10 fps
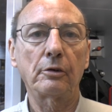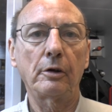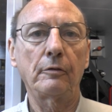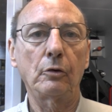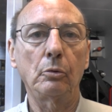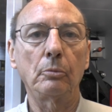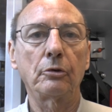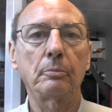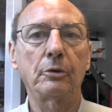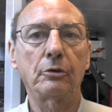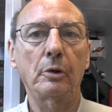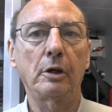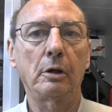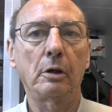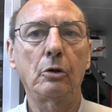thread forms,
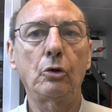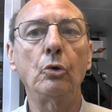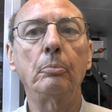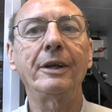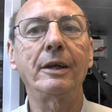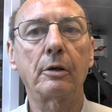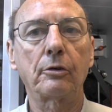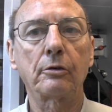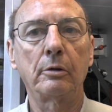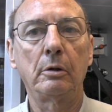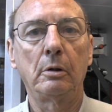between two peaks